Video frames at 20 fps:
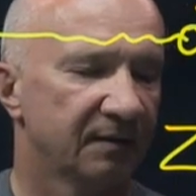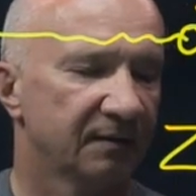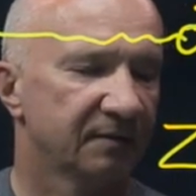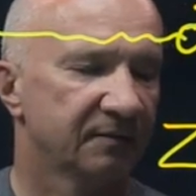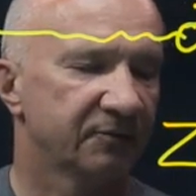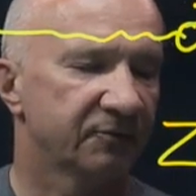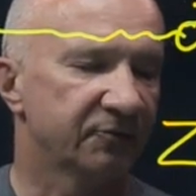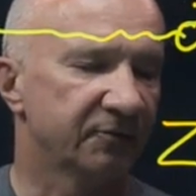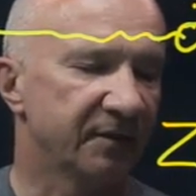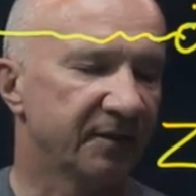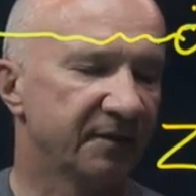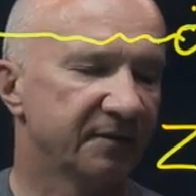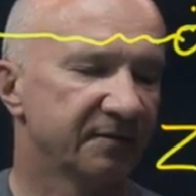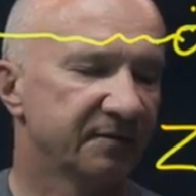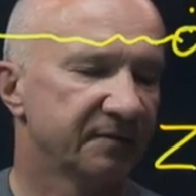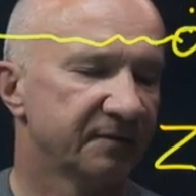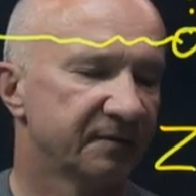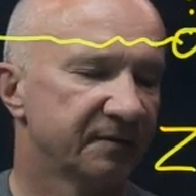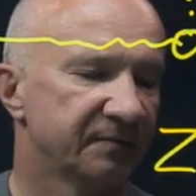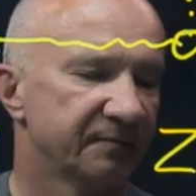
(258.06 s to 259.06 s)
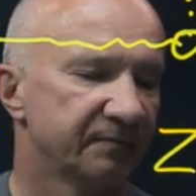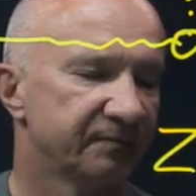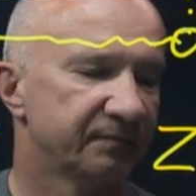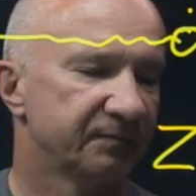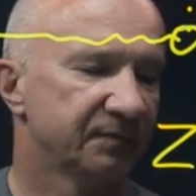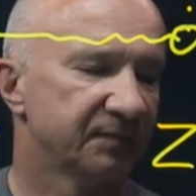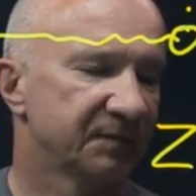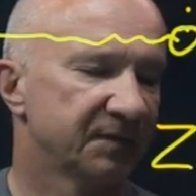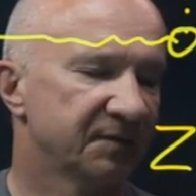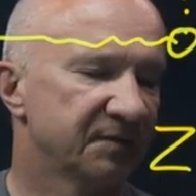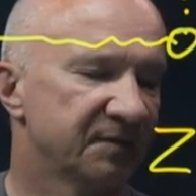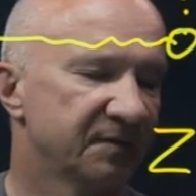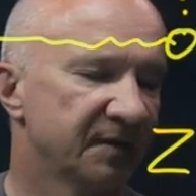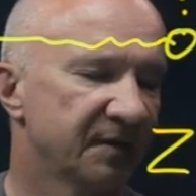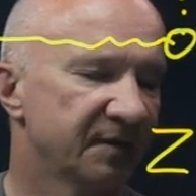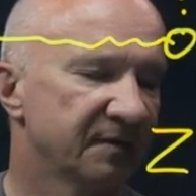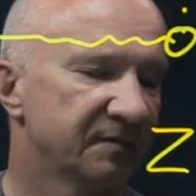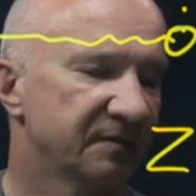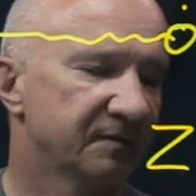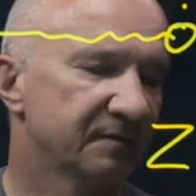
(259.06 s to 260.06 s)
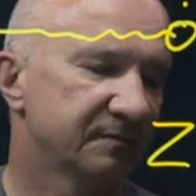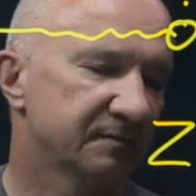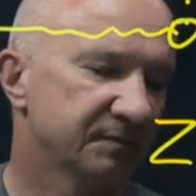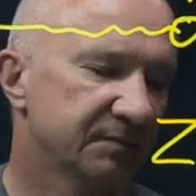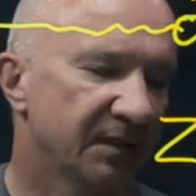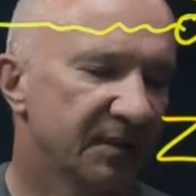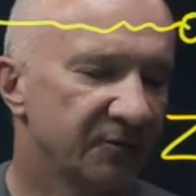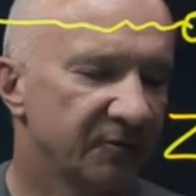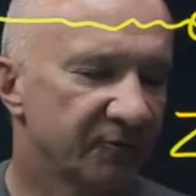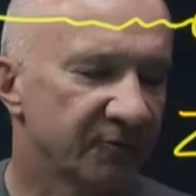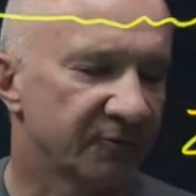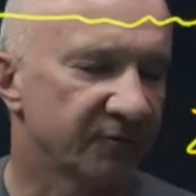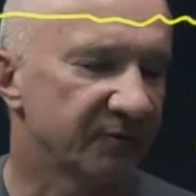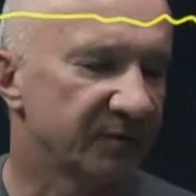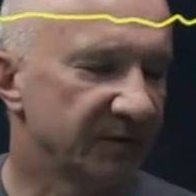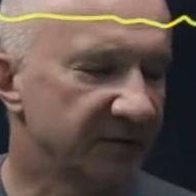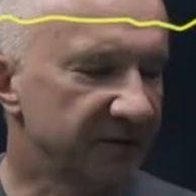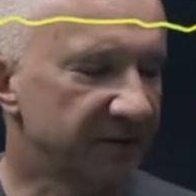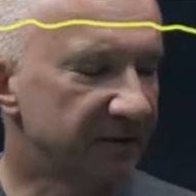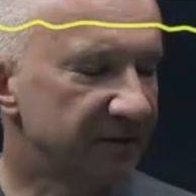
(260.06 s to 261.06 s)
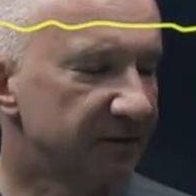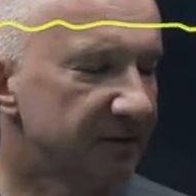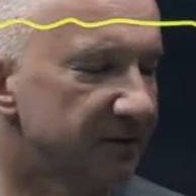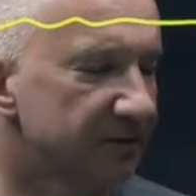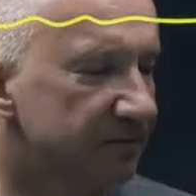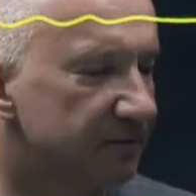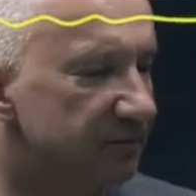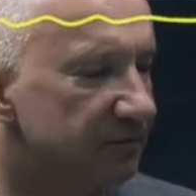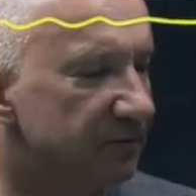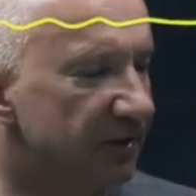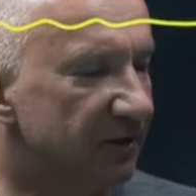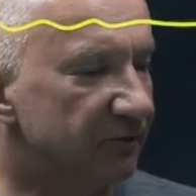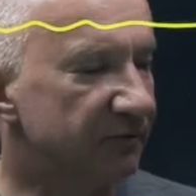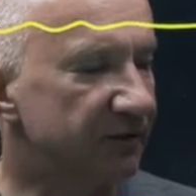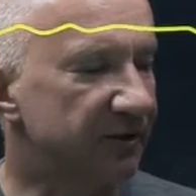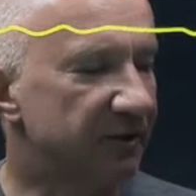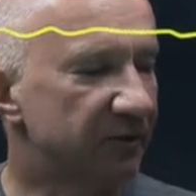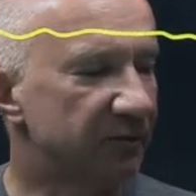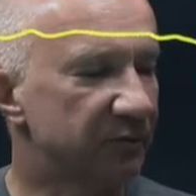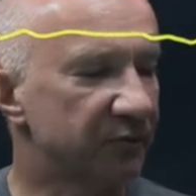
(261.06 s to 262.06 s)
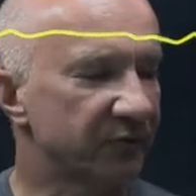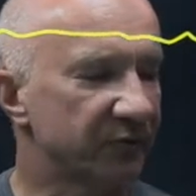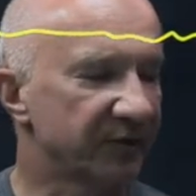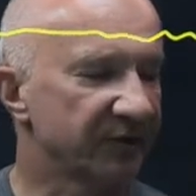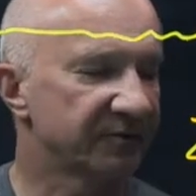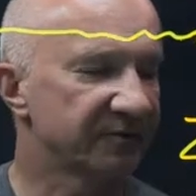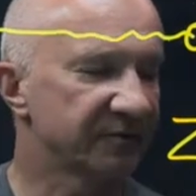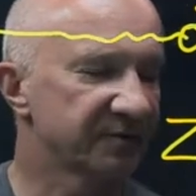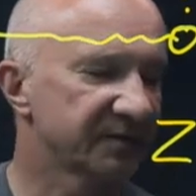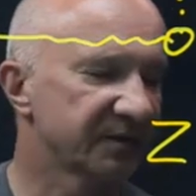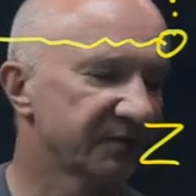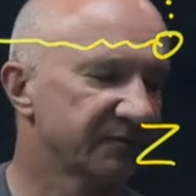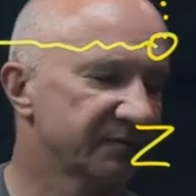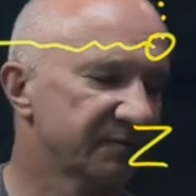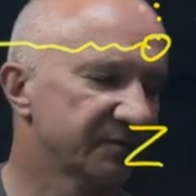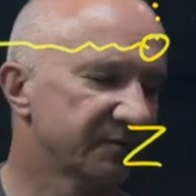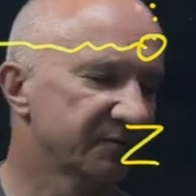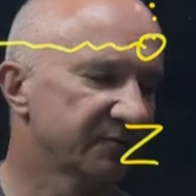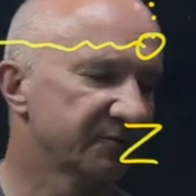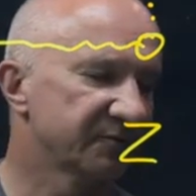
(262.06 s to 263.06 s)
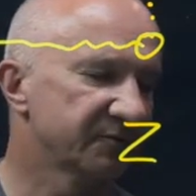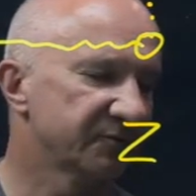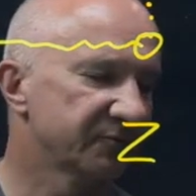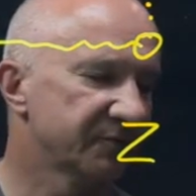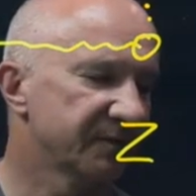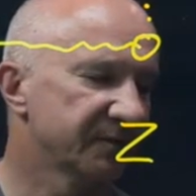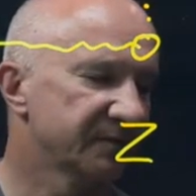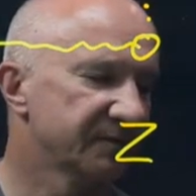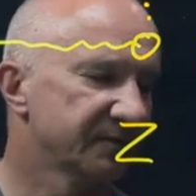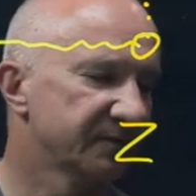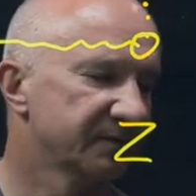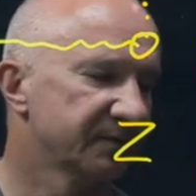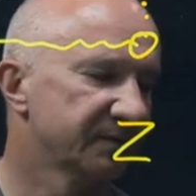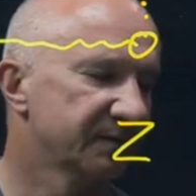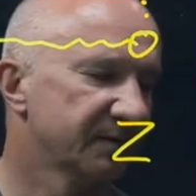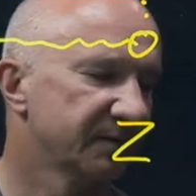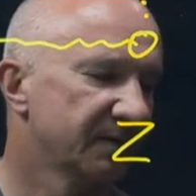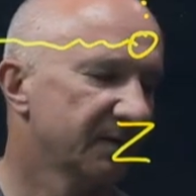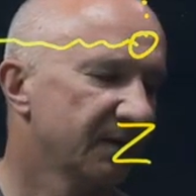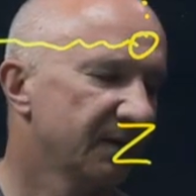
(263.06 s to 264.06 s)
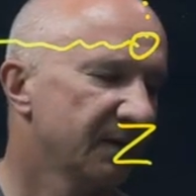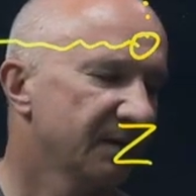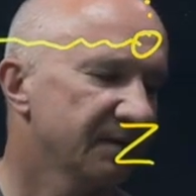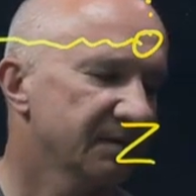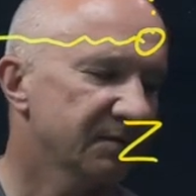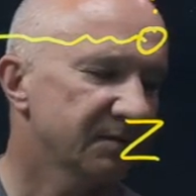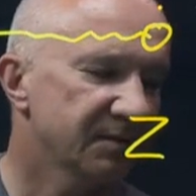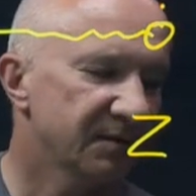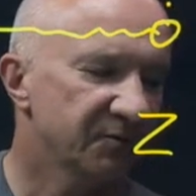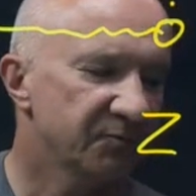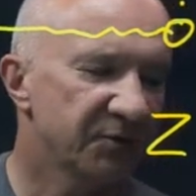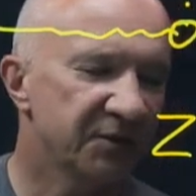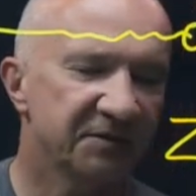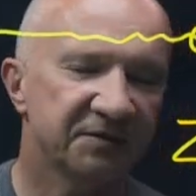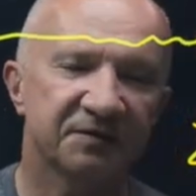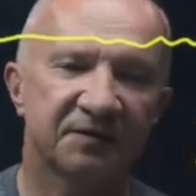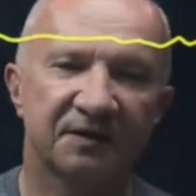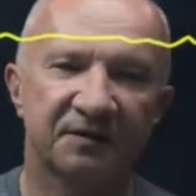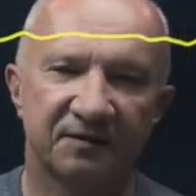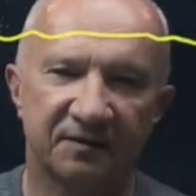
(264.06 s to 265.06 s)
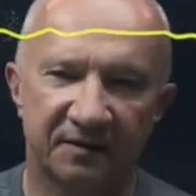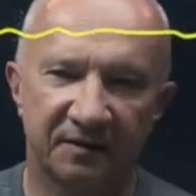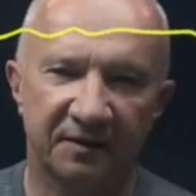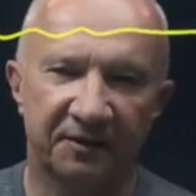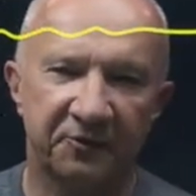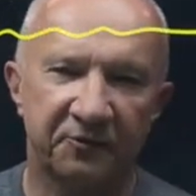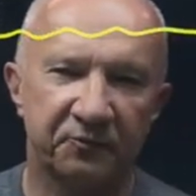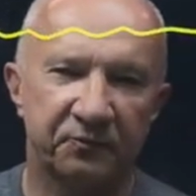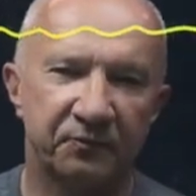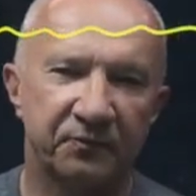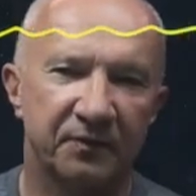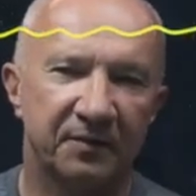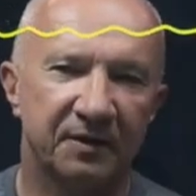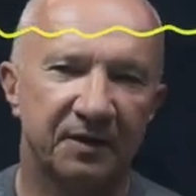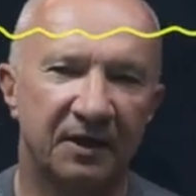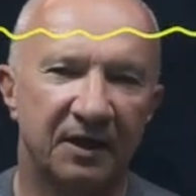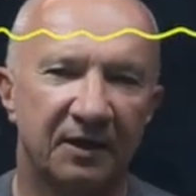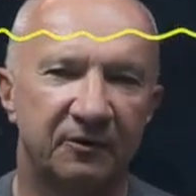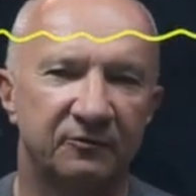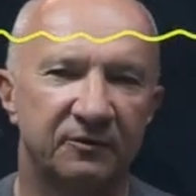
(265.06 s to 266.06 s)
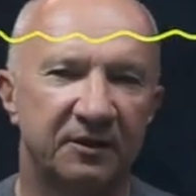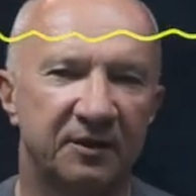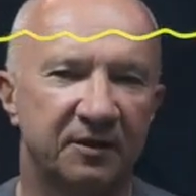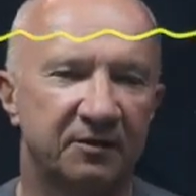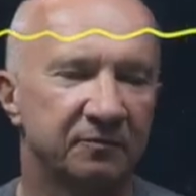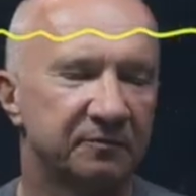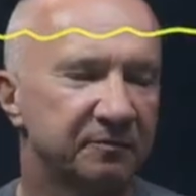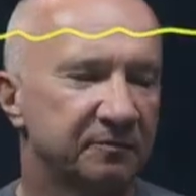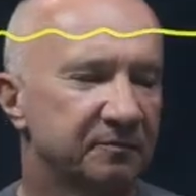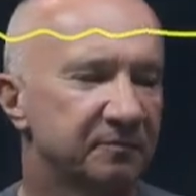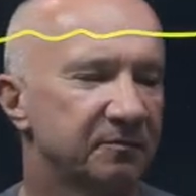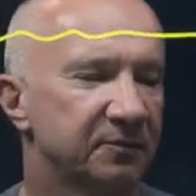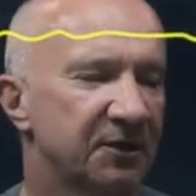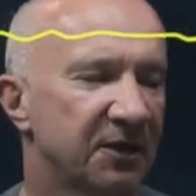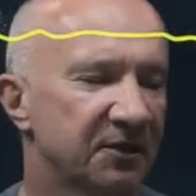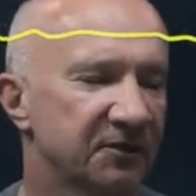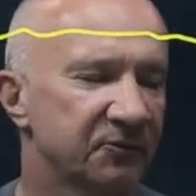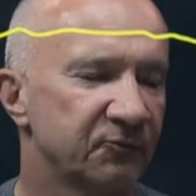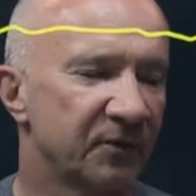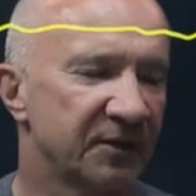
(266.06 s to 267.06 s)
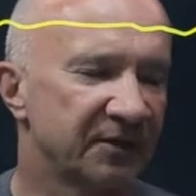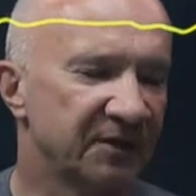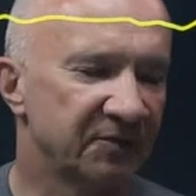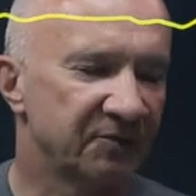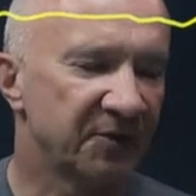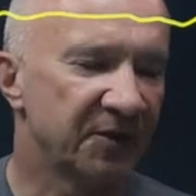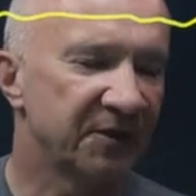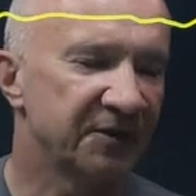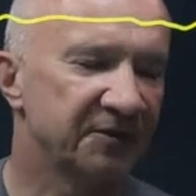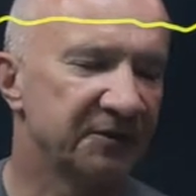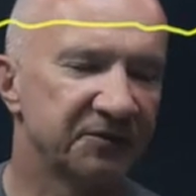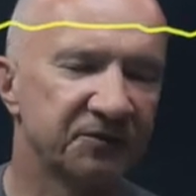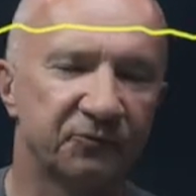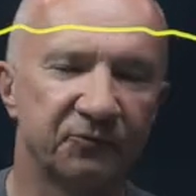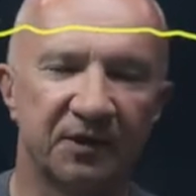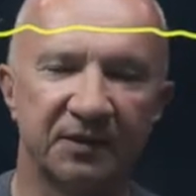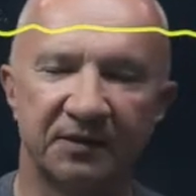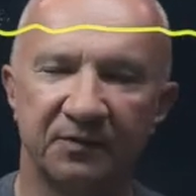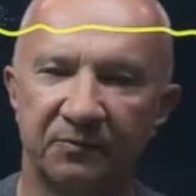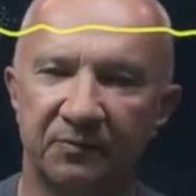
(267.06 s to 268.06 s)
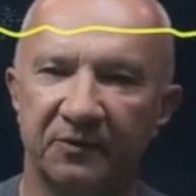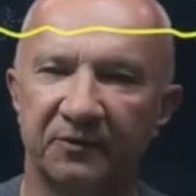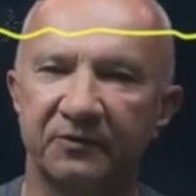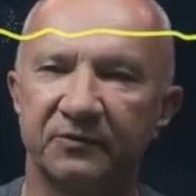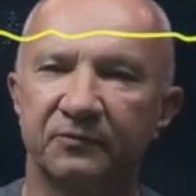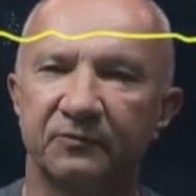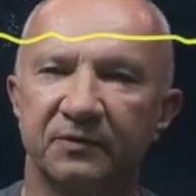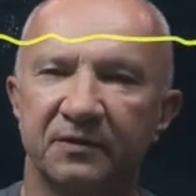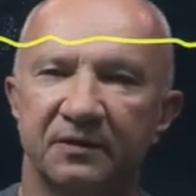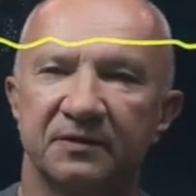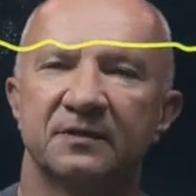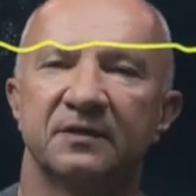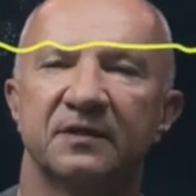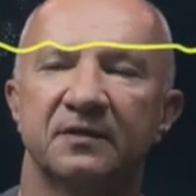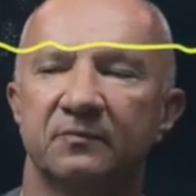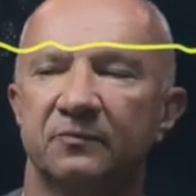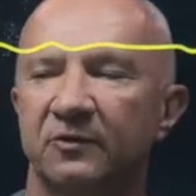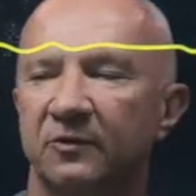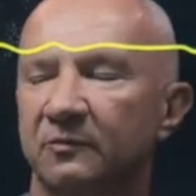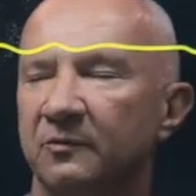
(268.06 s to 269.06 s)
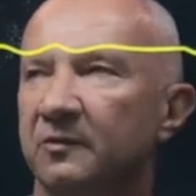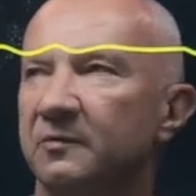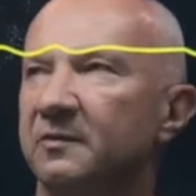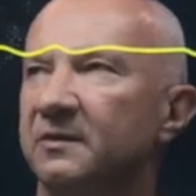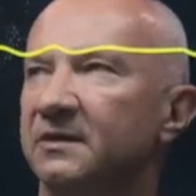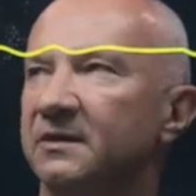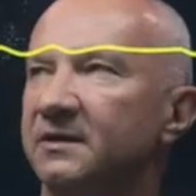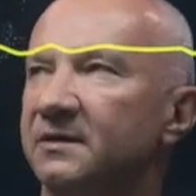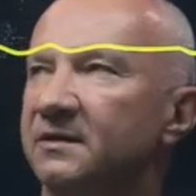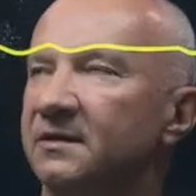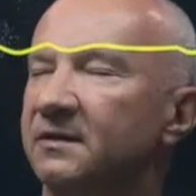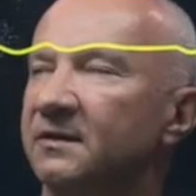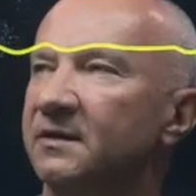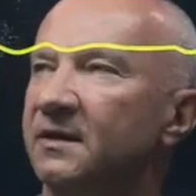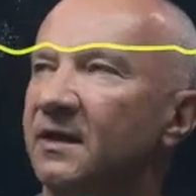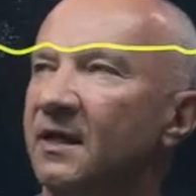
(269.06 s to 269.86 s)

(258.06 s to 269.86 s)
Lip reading: trace Z, and you know that the Pauli operators have 0 trace. So that means that the outcome +1 and -1 appears with the same probability.